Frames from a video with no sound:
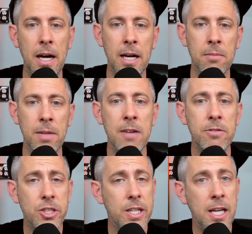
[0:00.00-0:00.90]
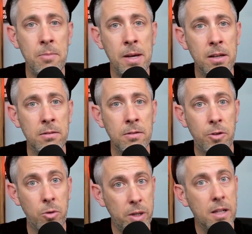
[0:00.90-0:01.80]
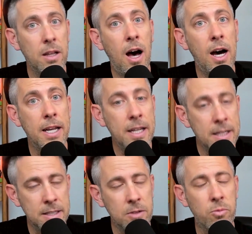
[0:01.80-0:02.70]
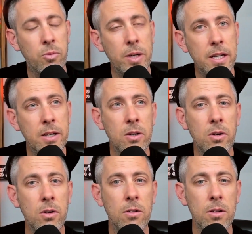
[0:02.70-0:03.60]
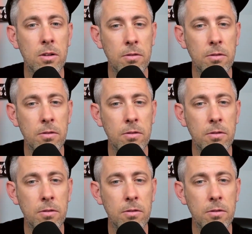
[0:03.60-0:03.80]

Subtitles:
leveraging email for real audience and real